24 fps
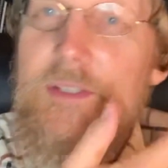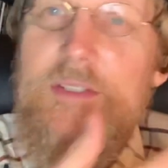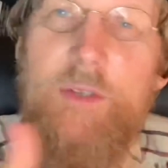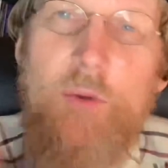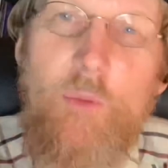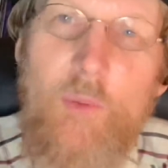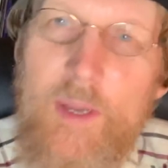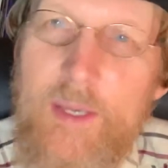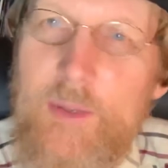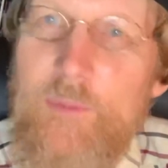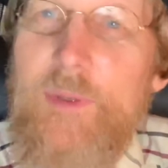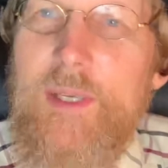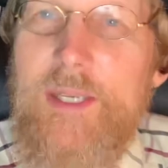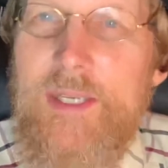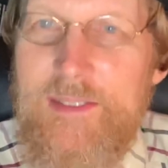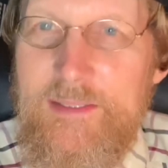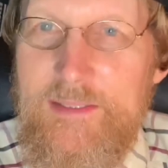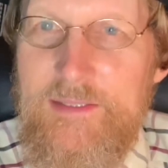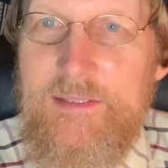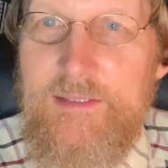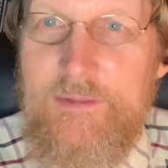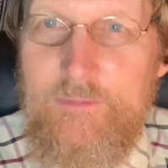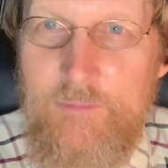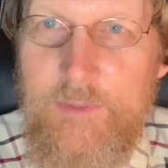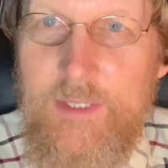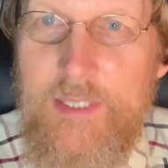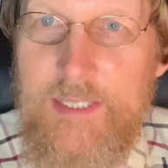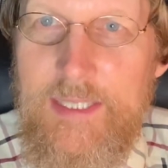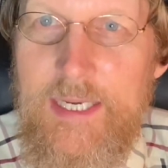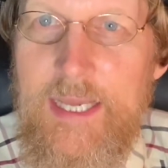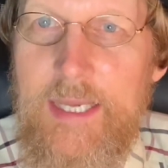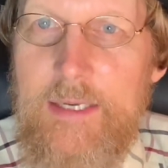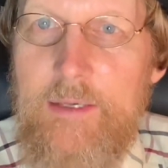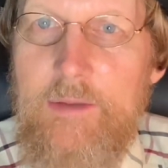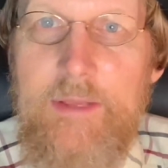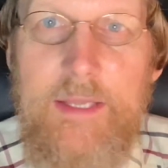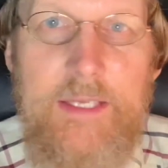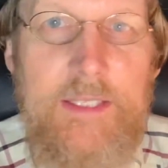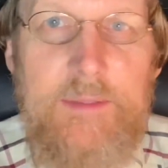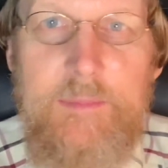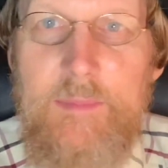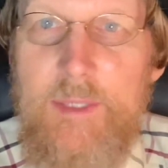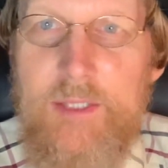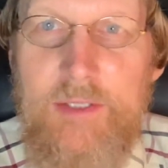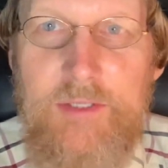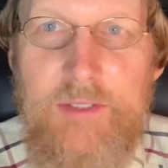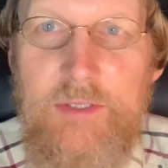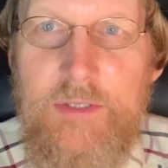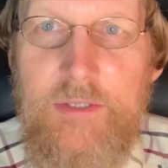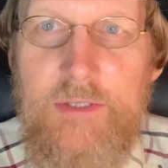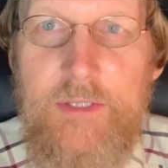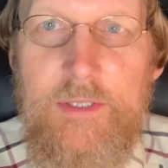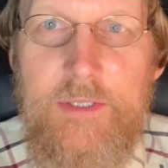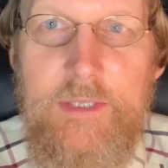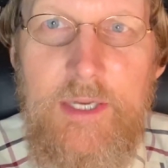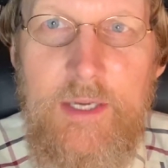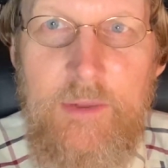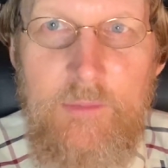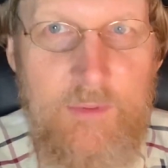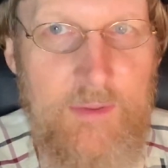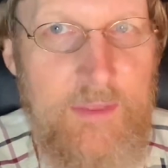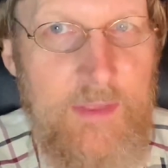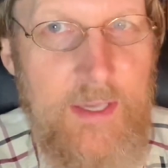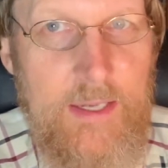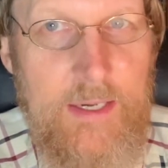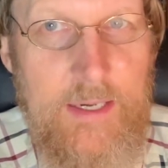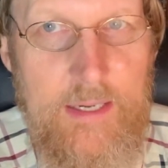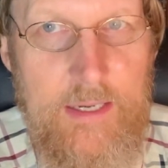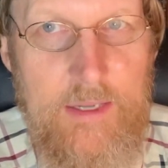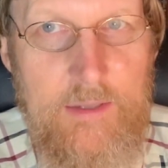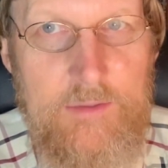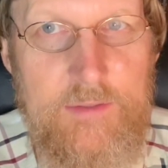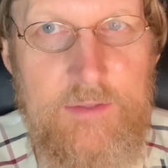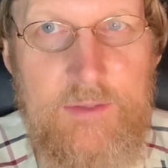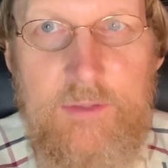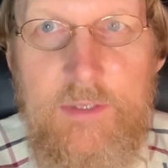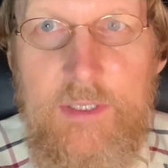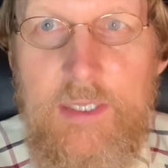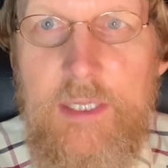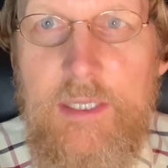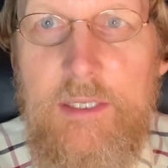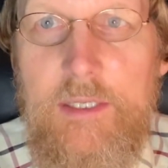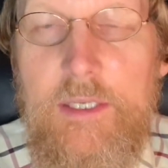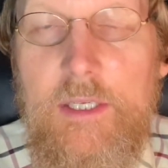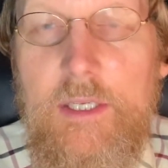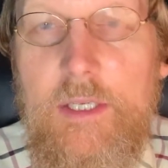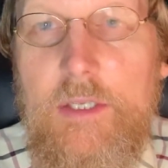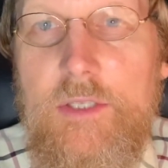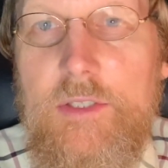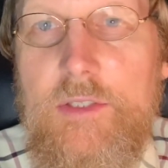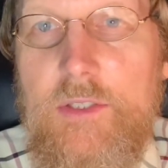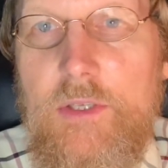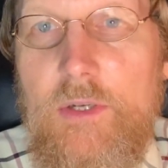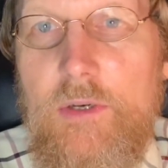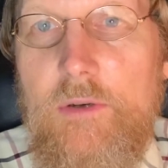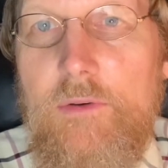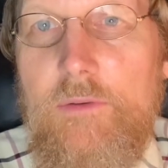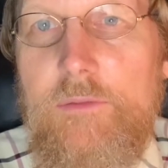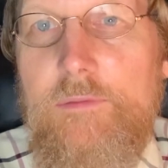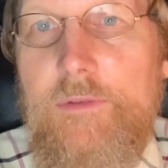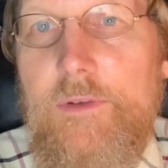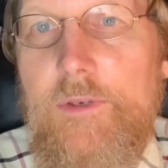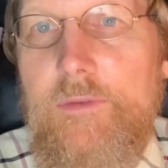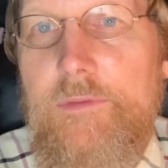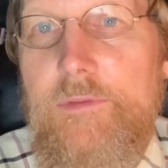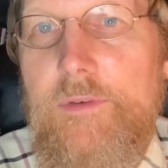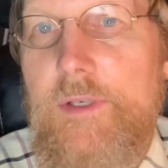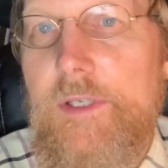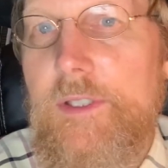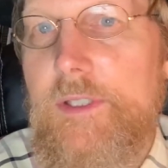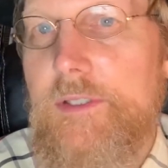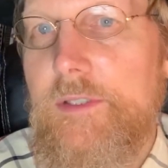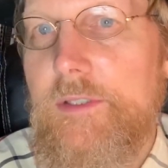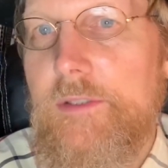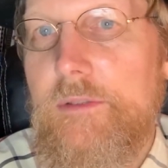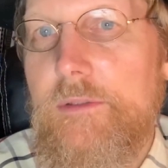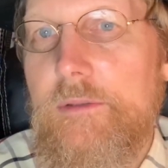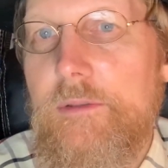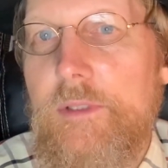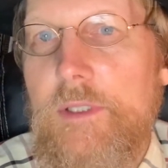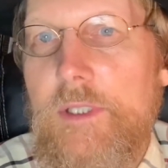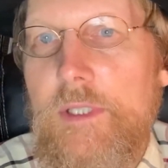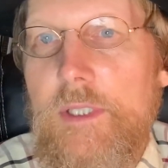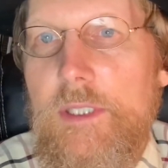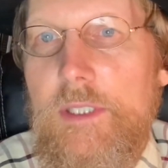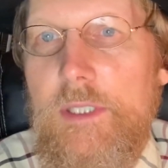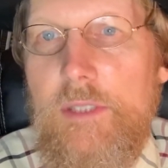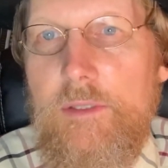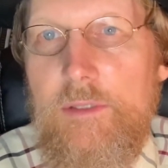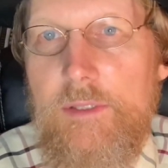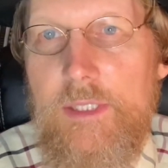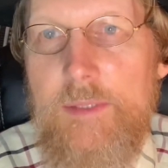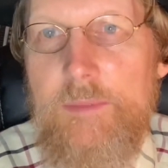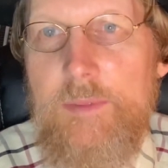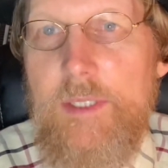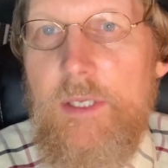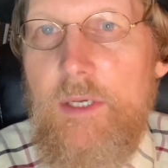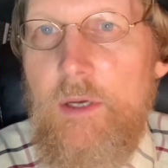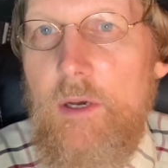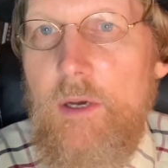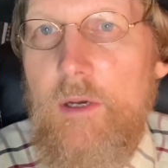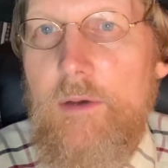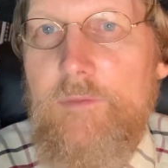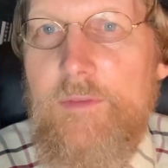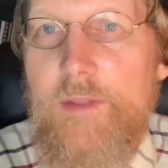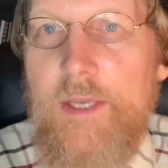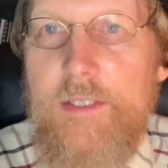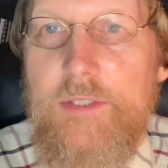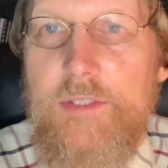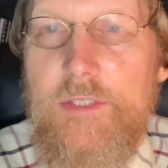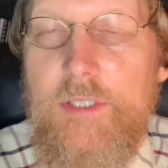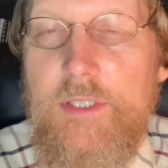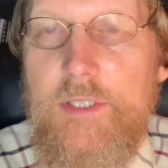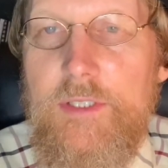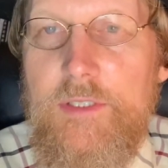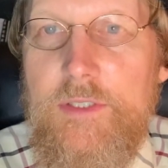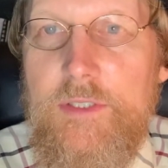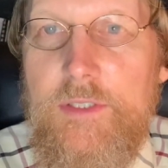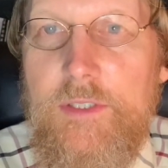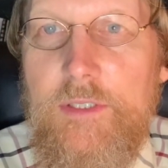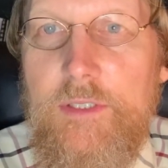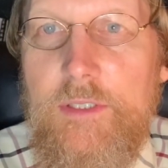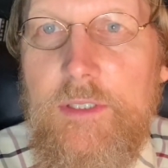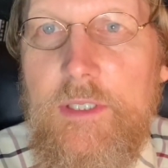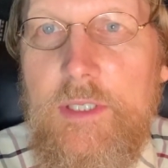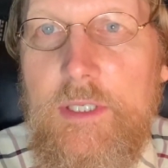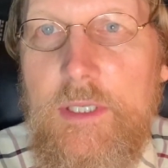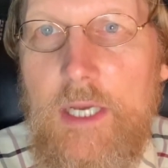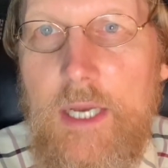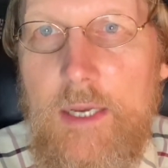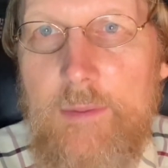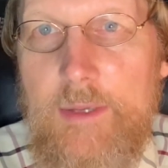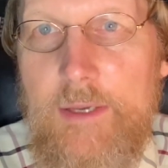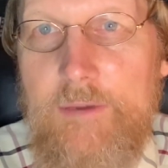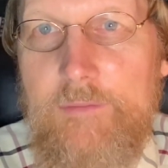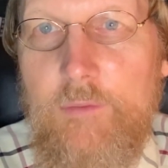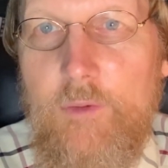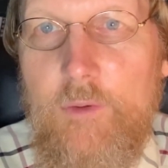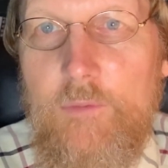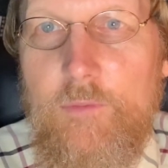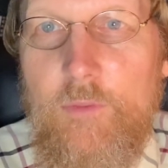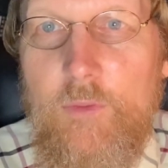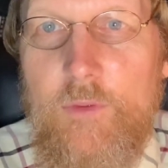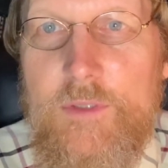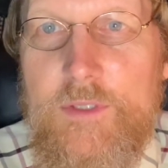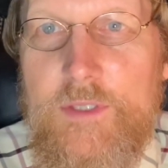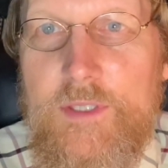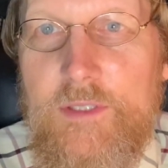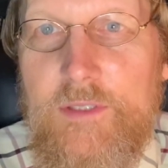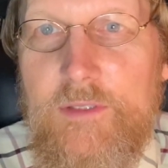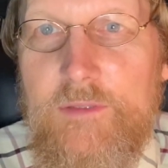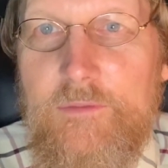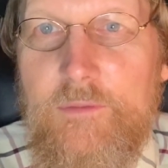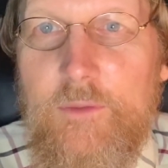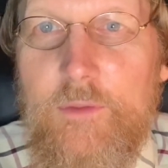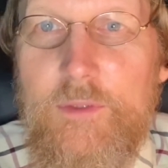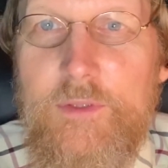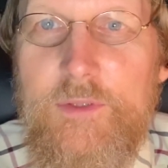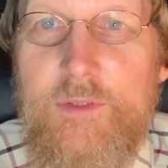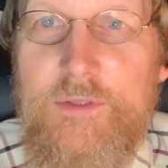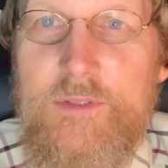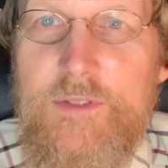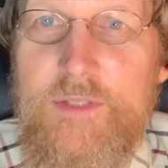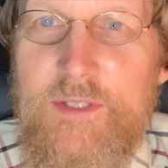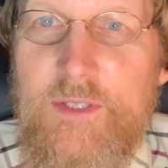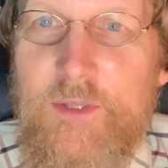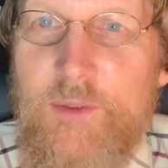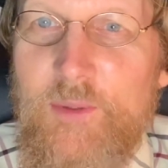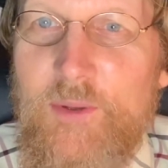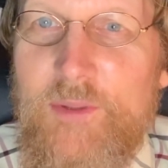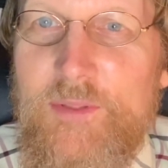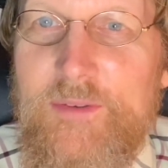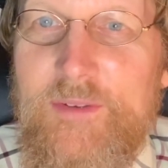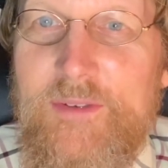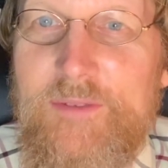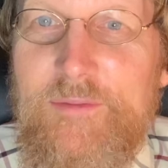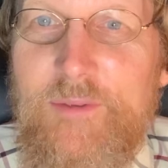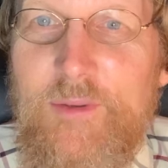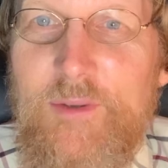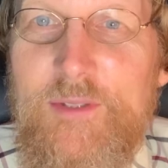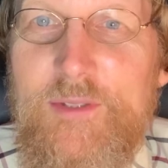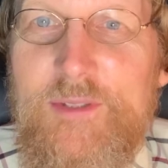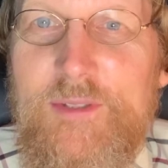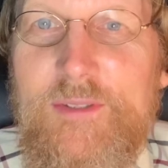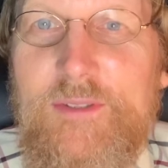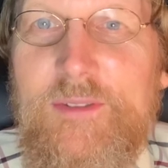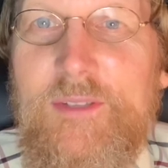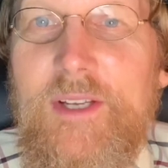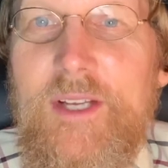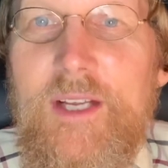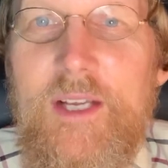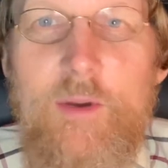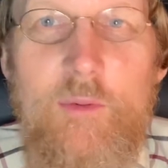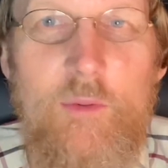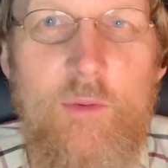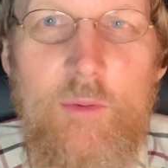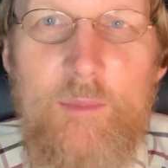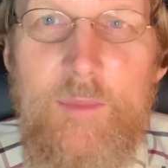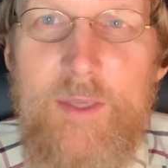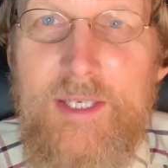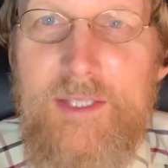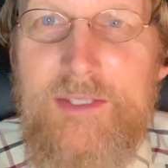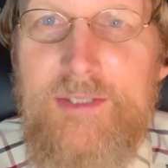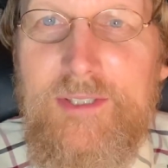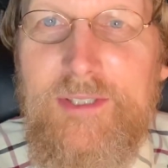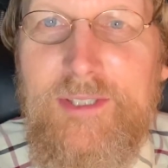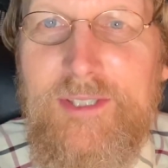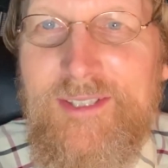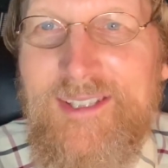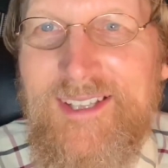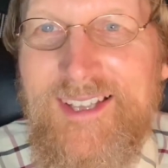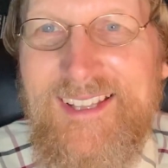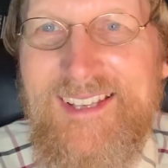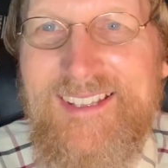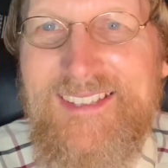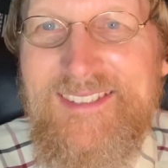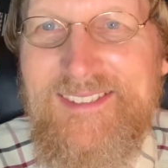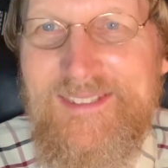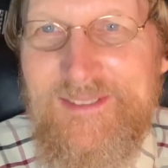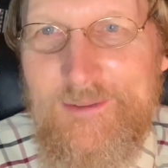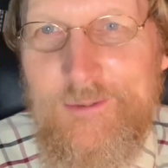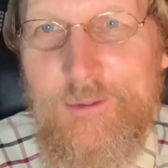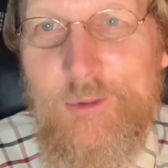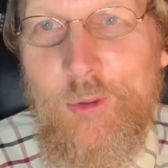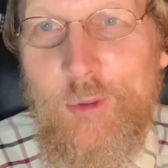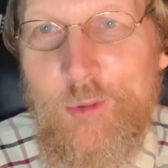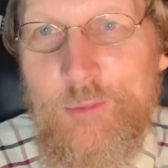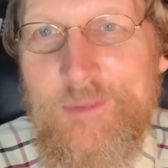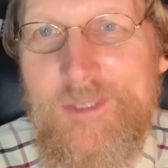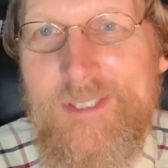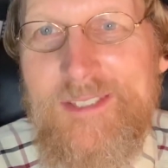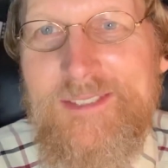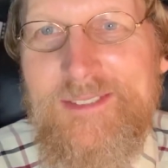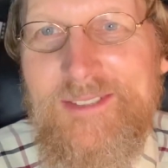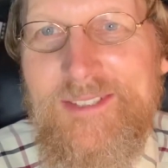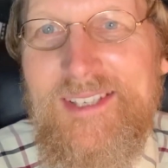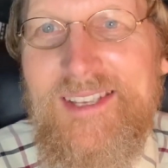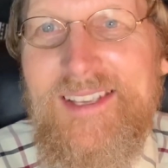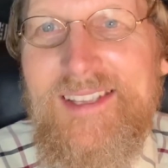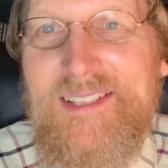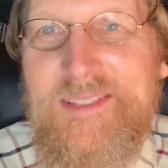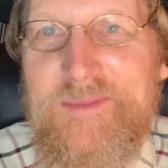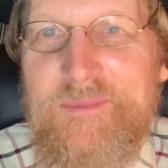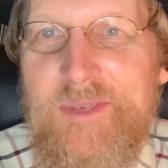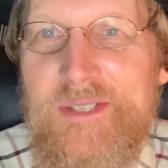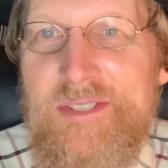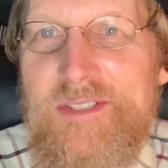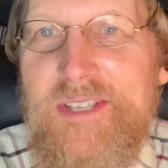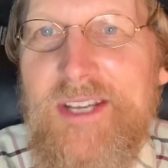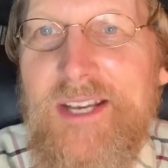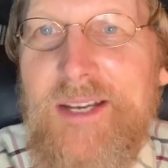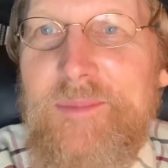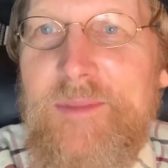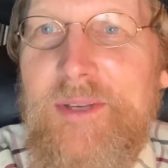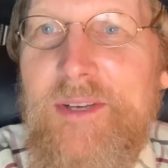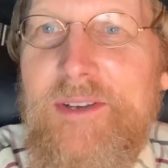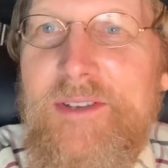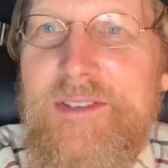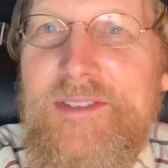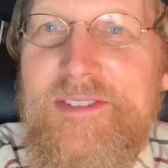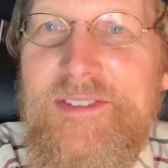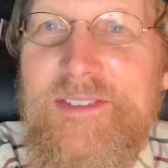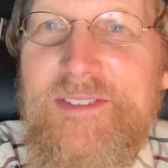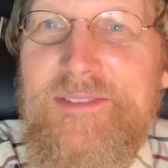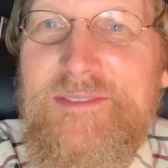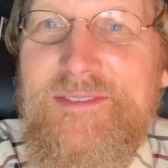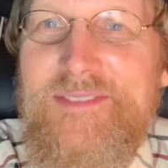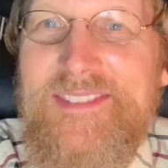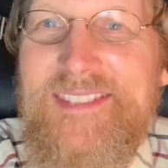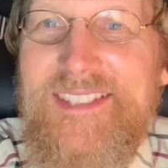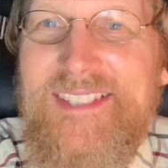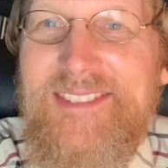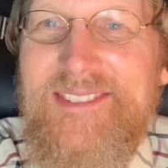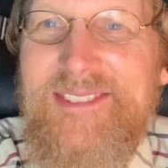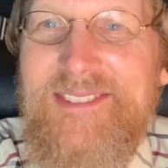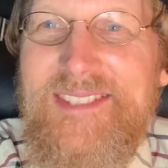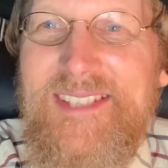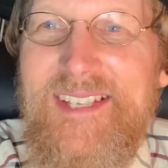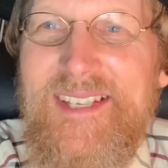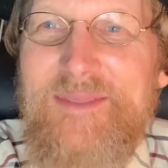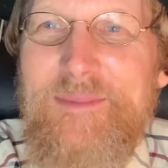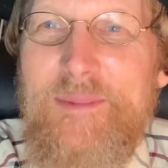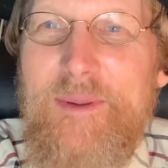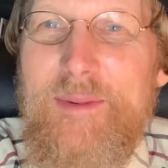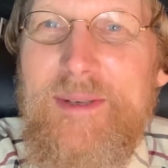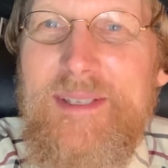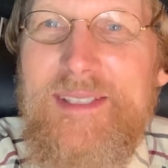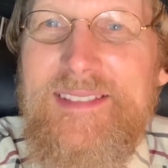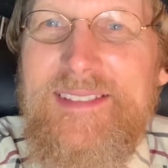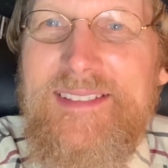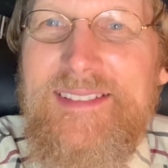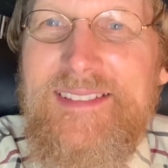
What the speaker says: a way we can handle that to make sure you're not without a house, okay? So feel free to, give me a call if that's your concern. I'm at 440-420-1342. We'll make sure you're not homeless, okay? That's my job. Here to serve. Take good care. Bye-bye.